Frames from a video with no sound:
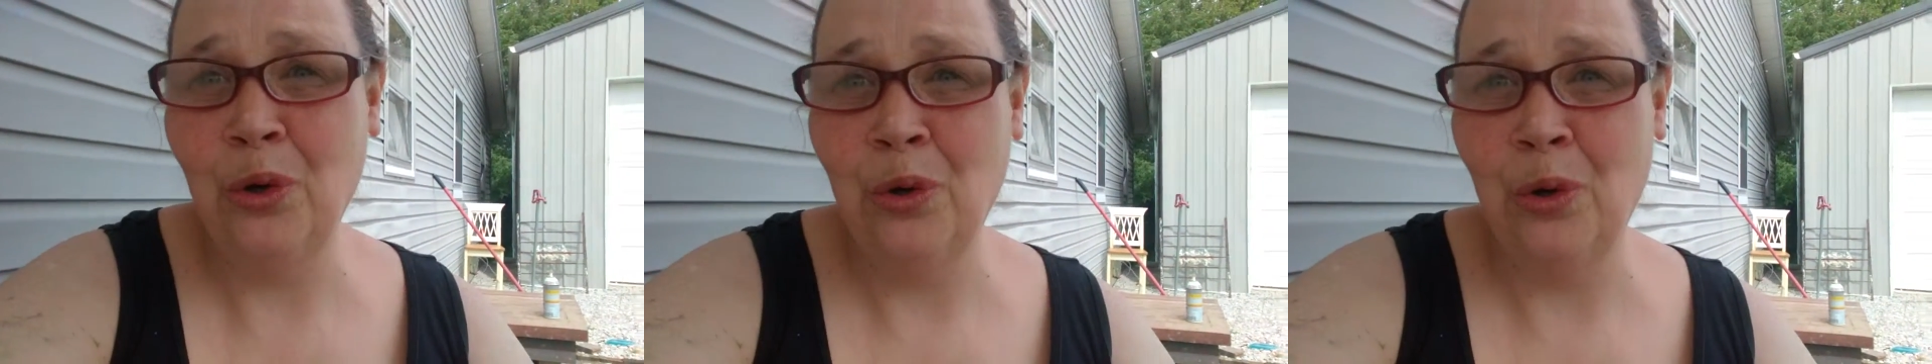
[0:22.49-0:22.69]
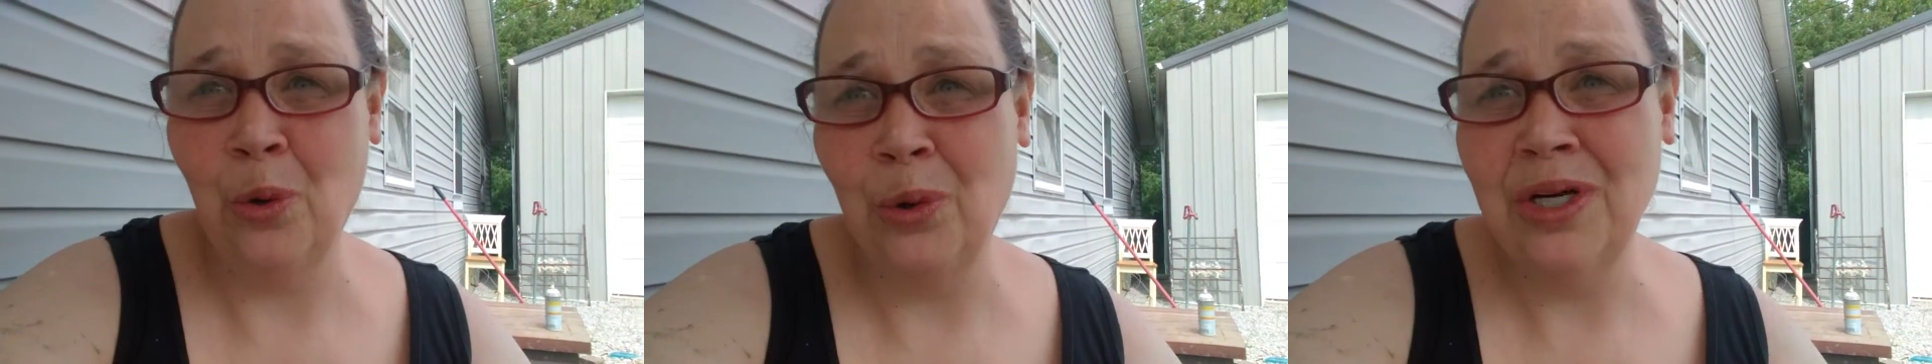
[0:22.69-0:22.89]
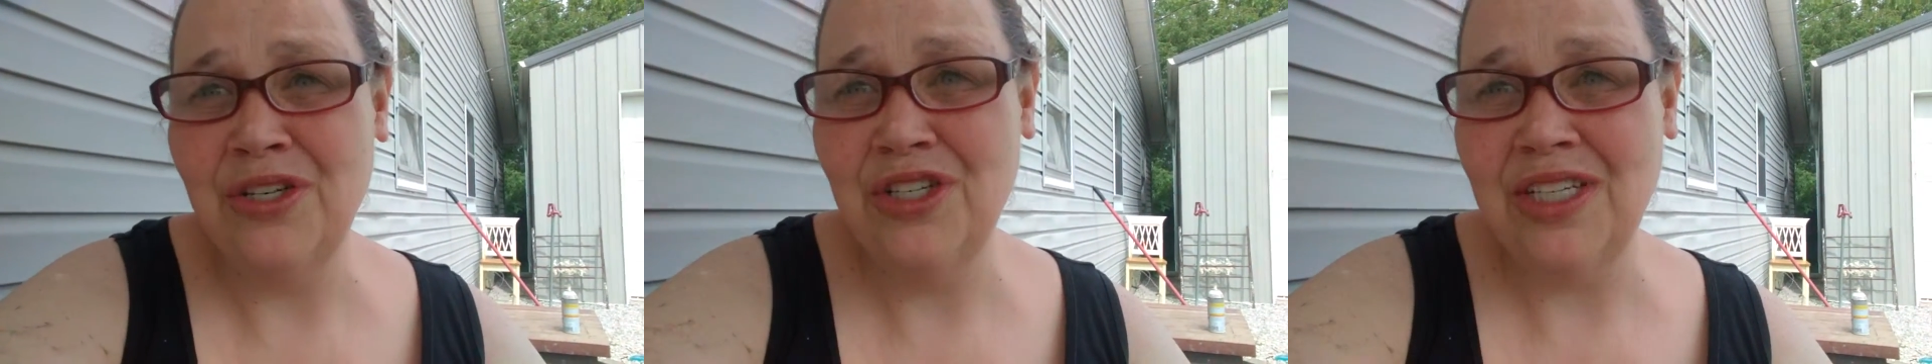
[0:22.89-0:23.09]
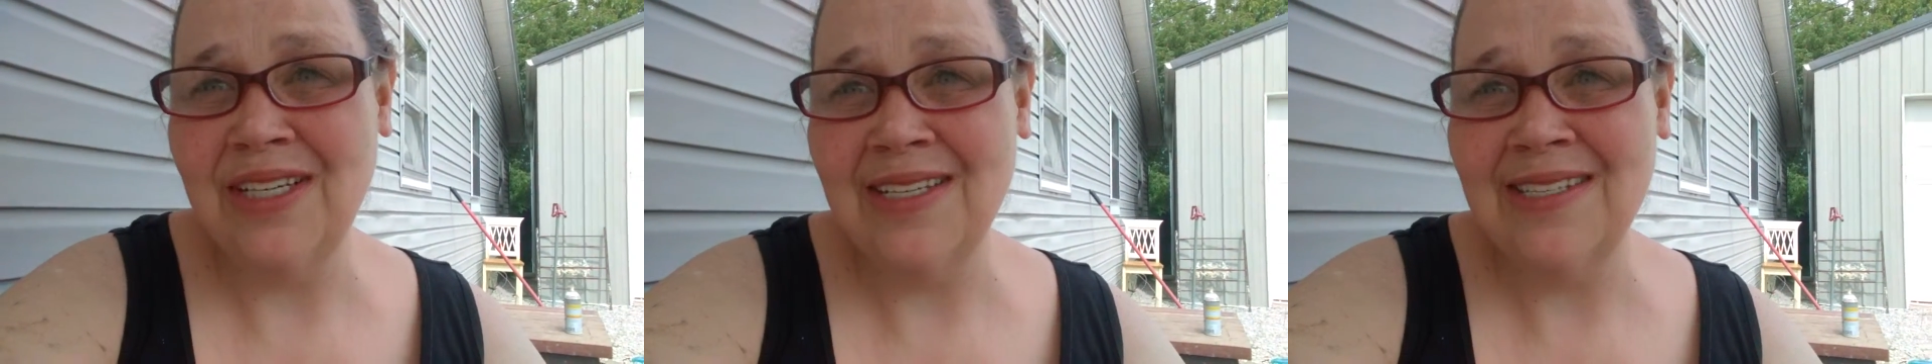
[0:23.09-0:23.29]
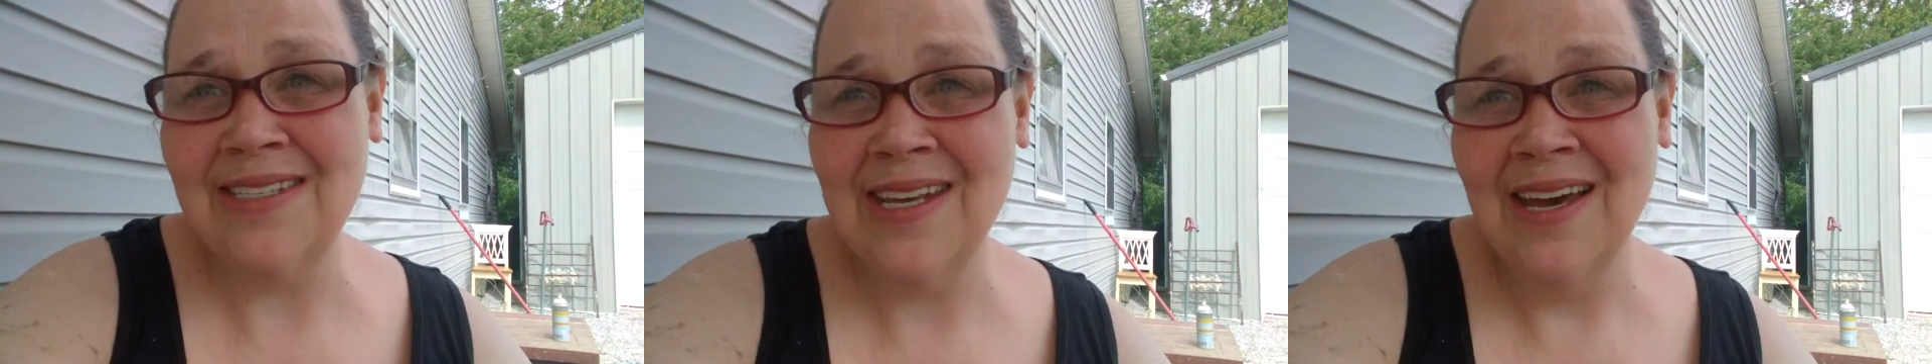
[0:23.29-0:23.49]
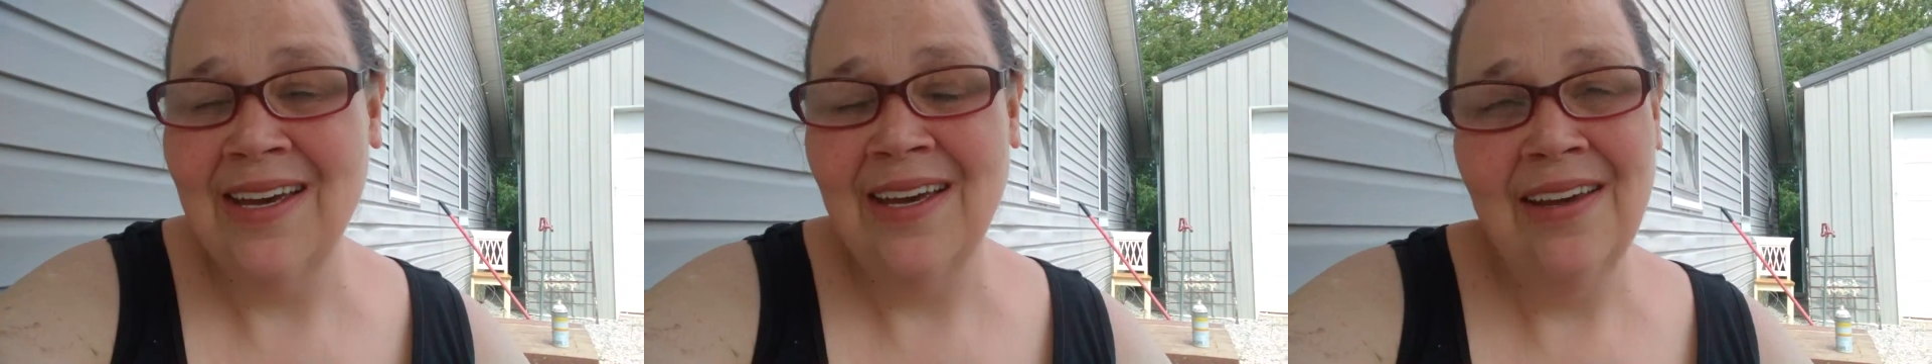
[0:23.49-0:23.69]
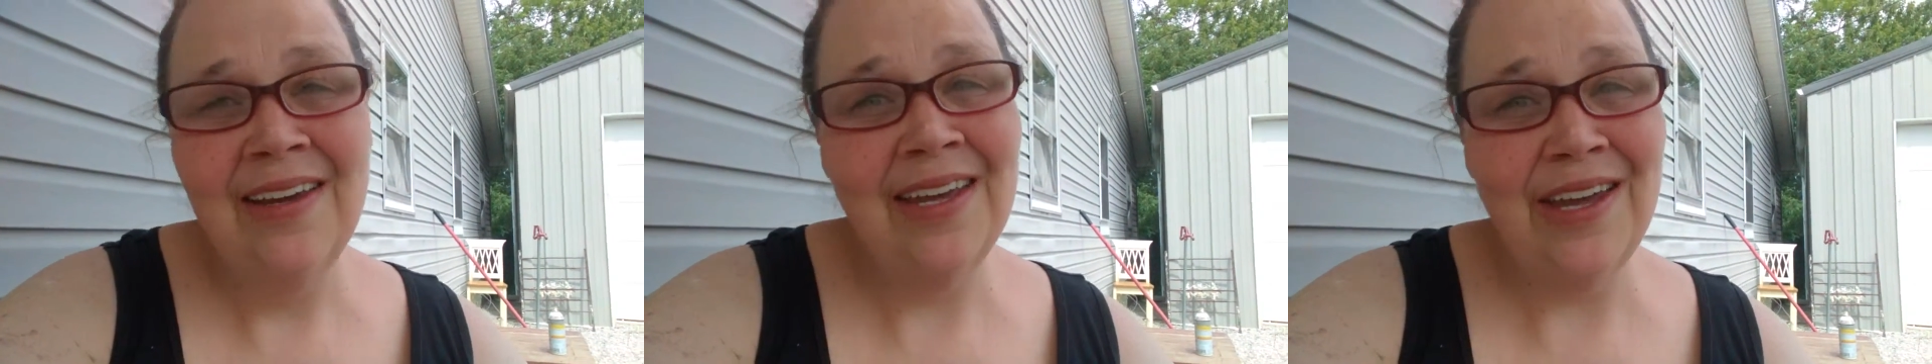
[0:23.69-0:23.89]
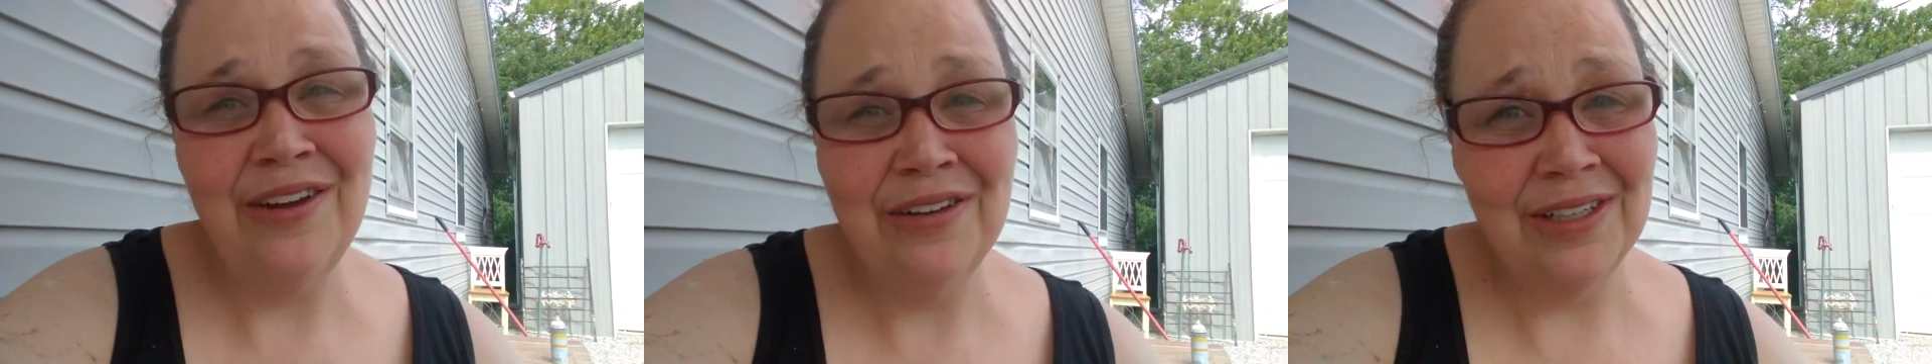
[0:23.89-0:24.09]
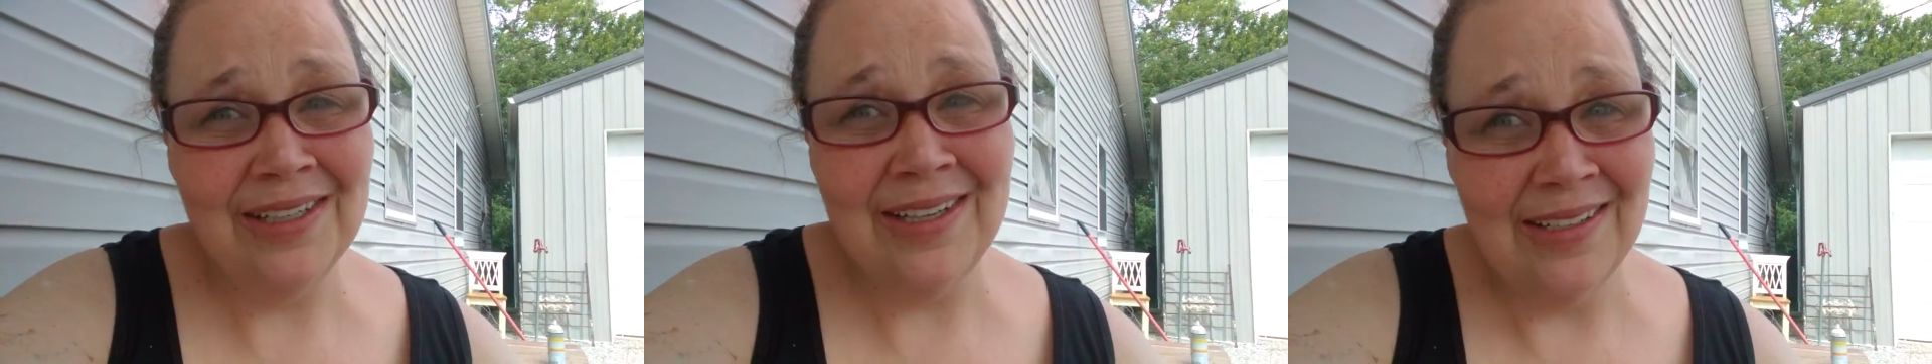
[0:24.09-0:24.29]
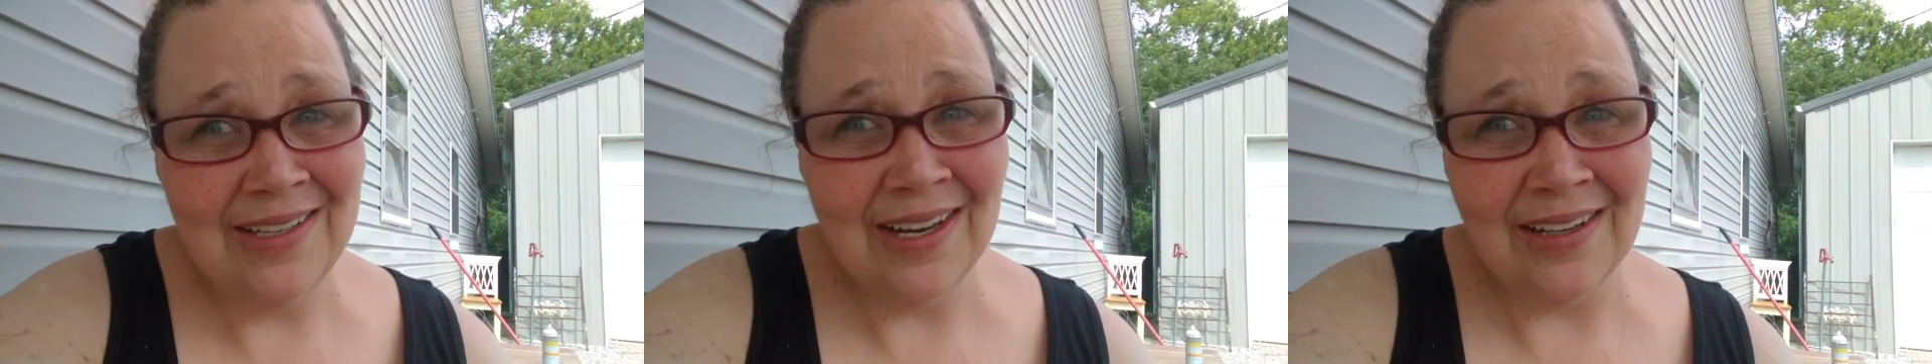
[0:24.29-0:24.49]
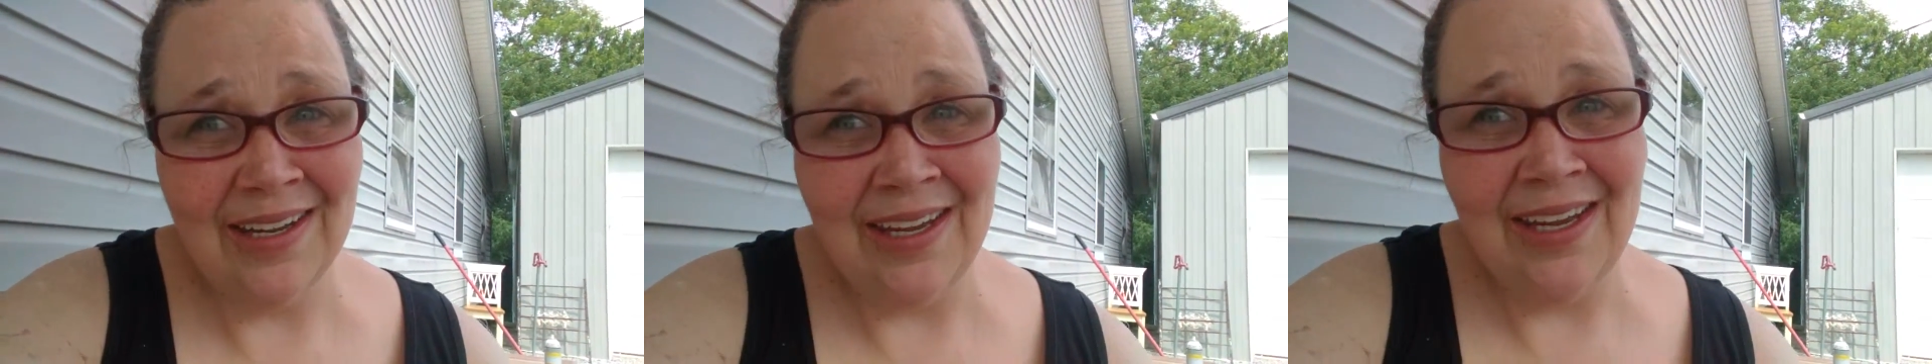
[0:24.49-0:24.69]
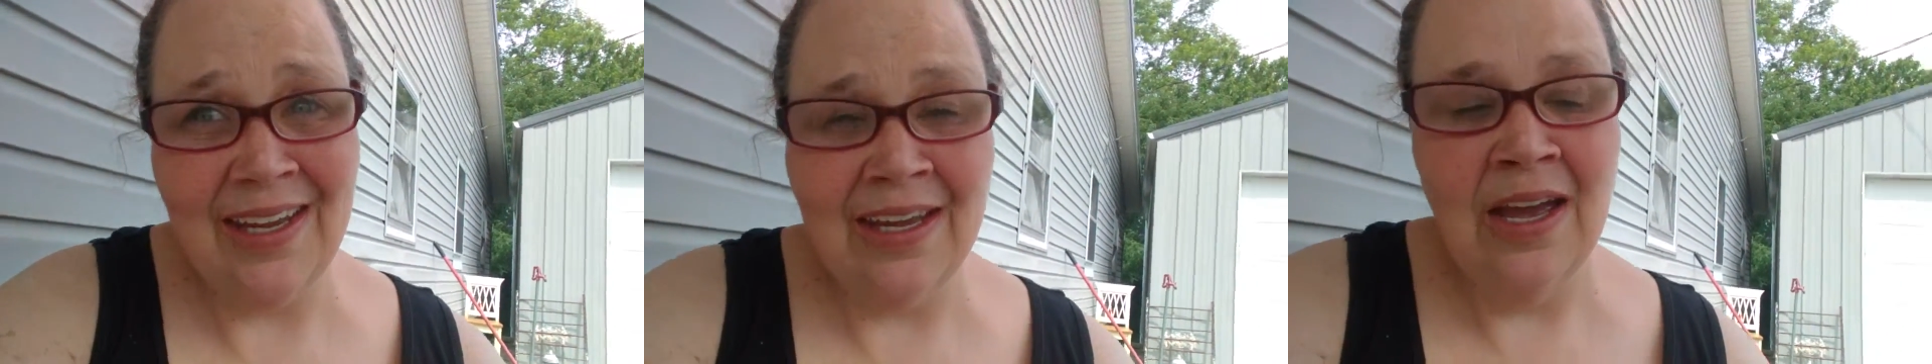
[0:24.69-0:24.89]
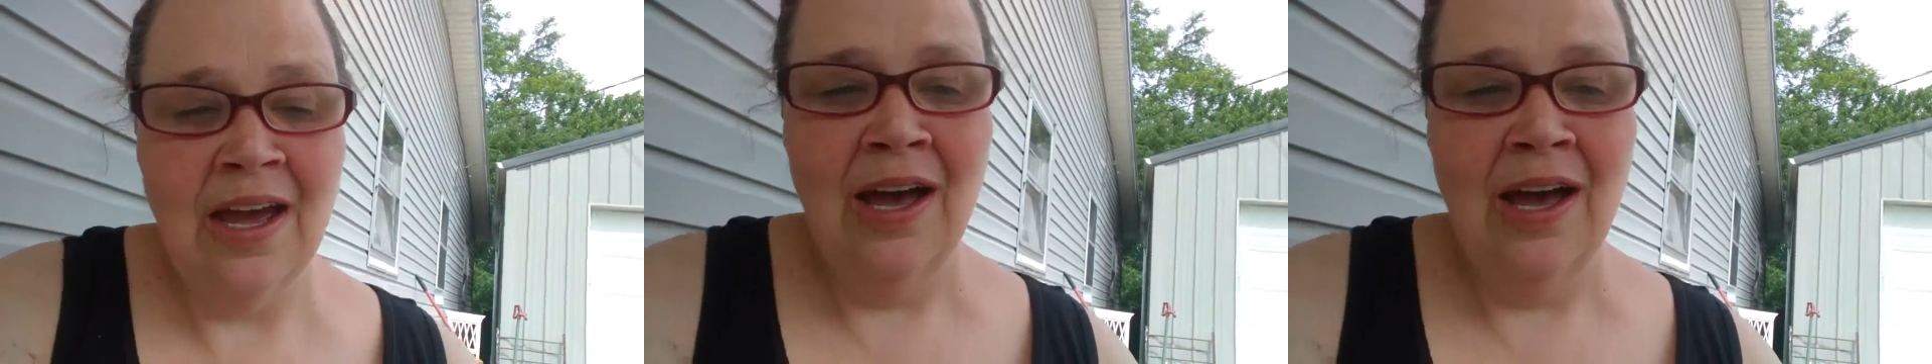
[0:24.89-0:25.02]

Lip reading: gorgeous here in Kentucky.